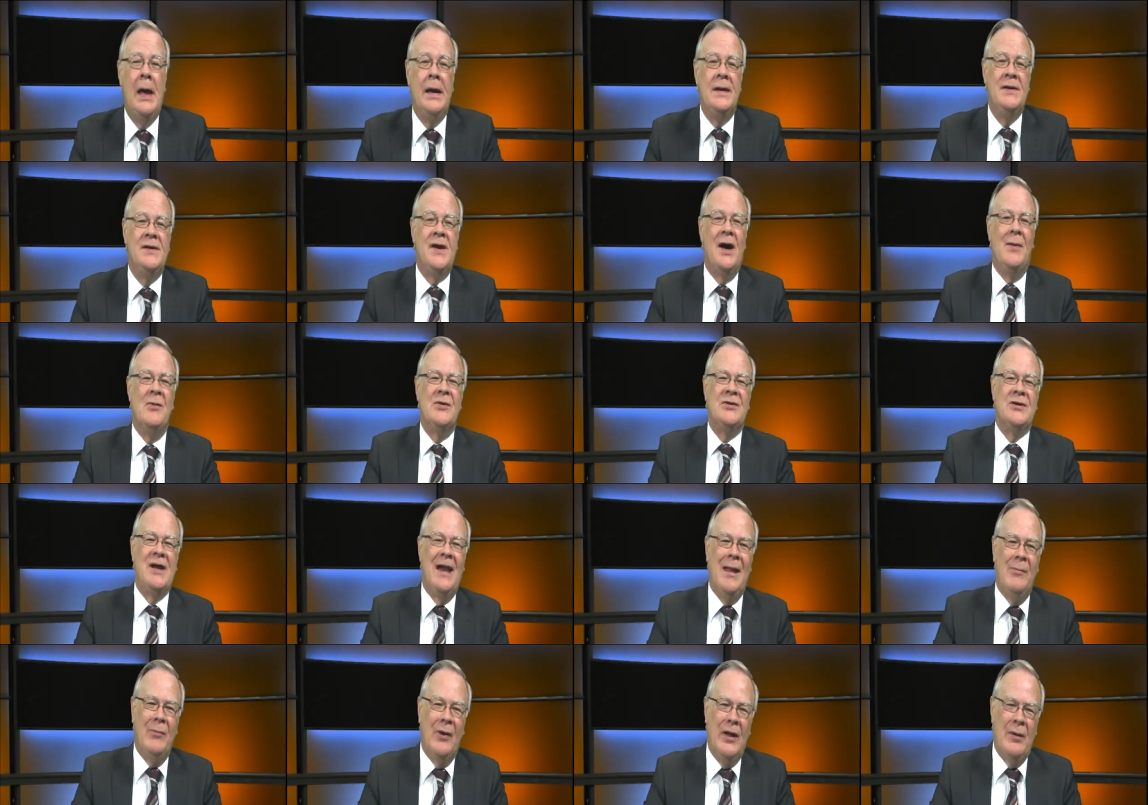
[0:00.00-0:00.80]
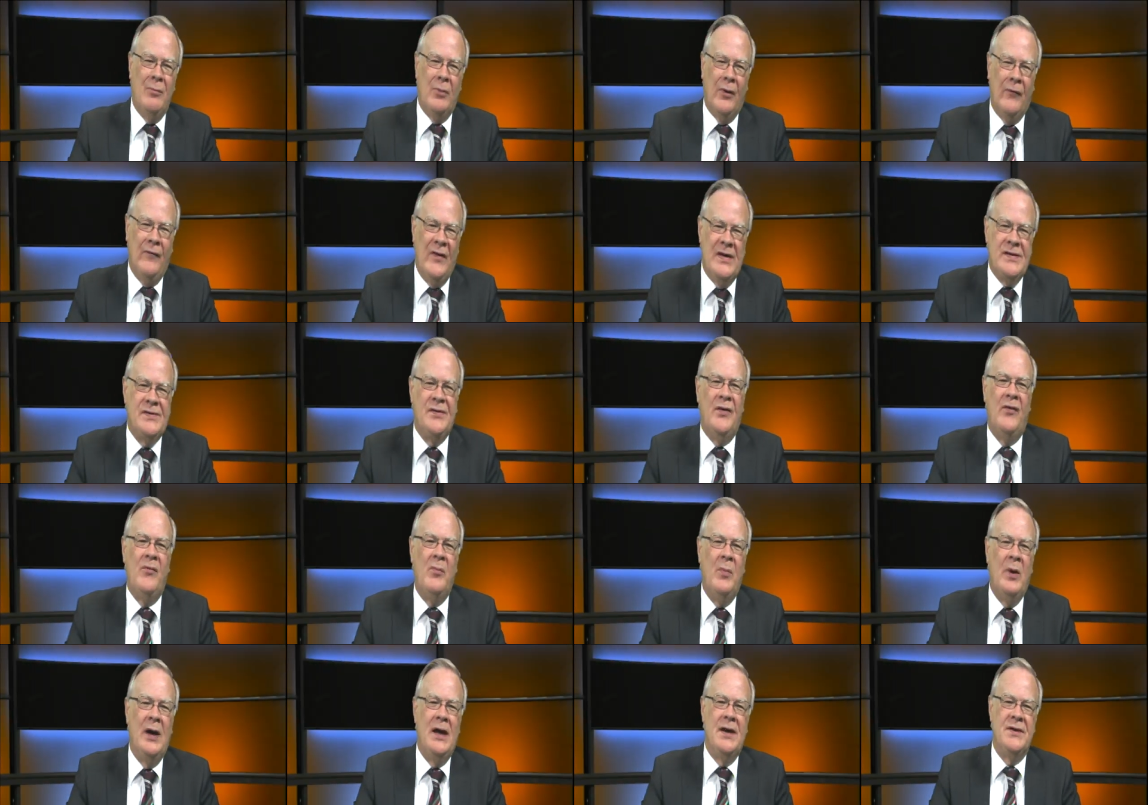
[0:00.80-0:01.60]
Thomas Lumley, Professor
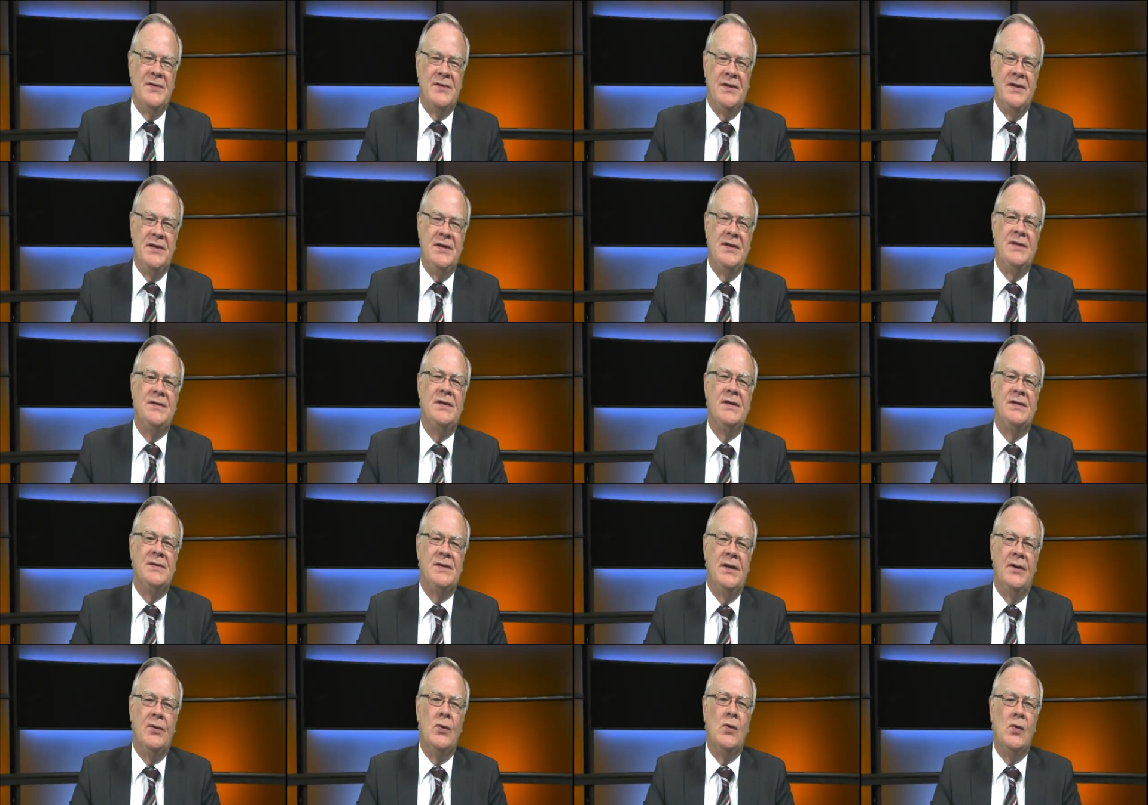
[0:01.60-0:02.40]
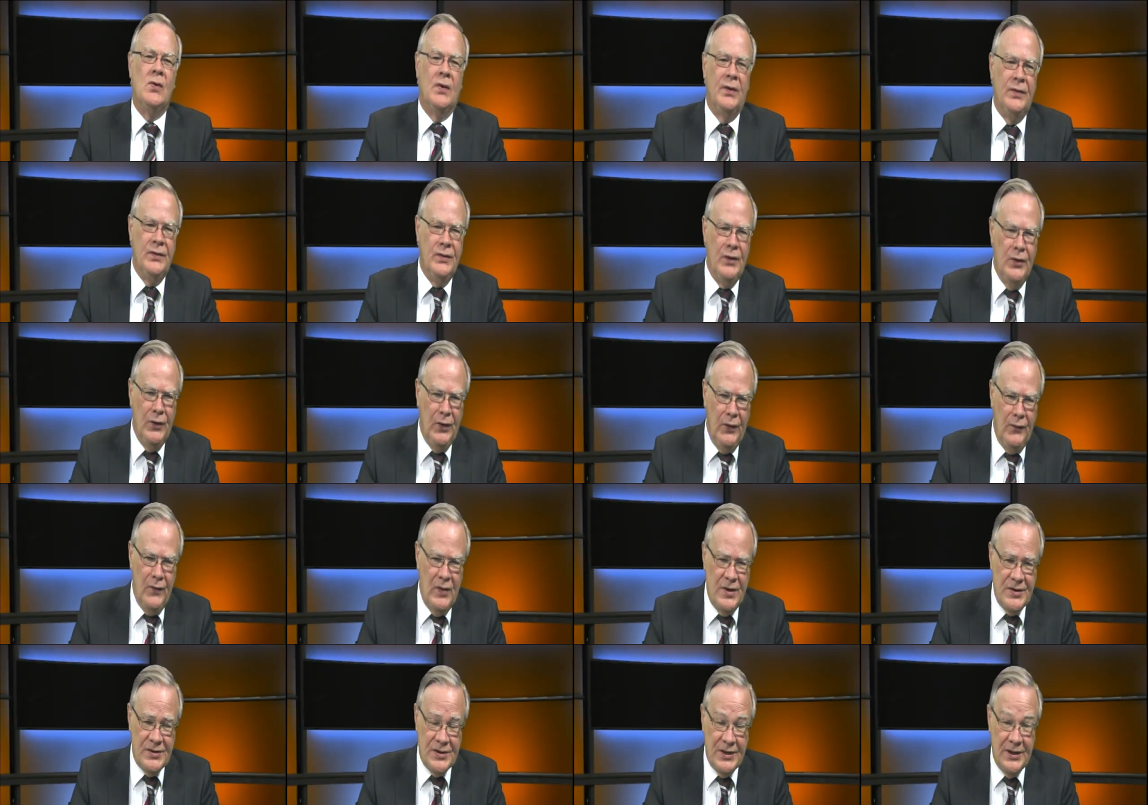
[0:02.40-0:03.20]
of Biostatistics at Auckland
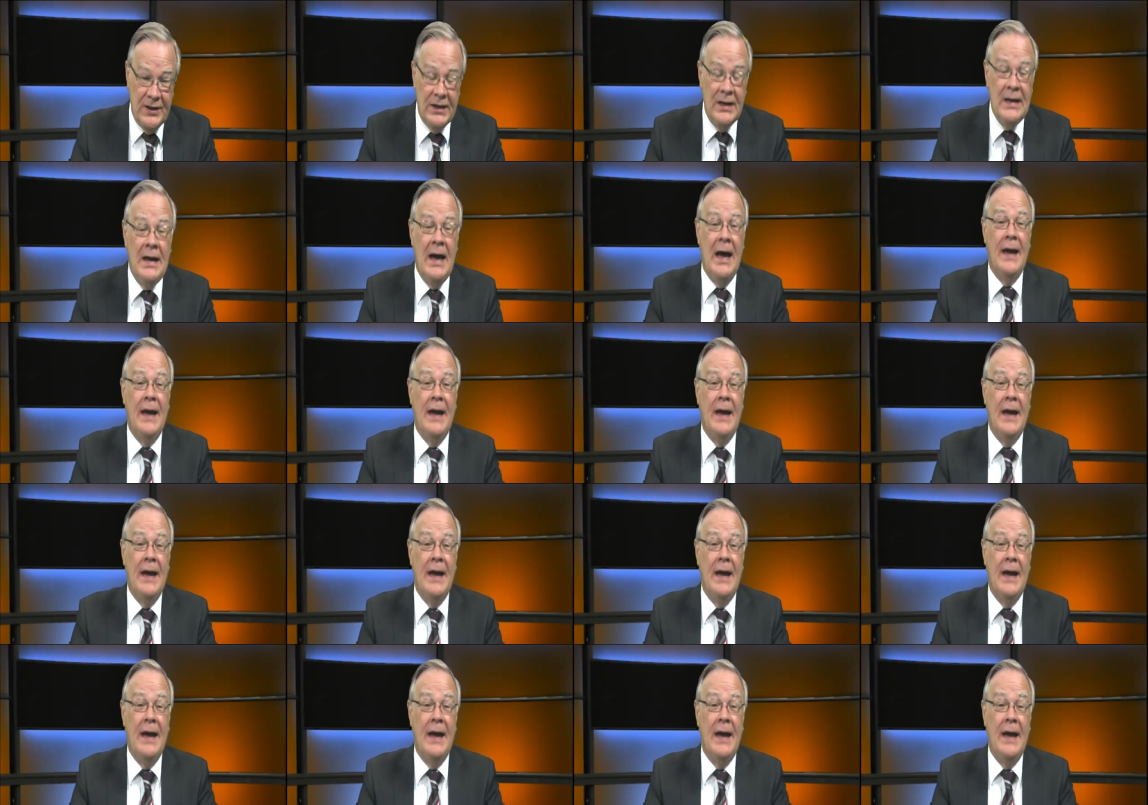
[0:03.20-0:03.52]
University.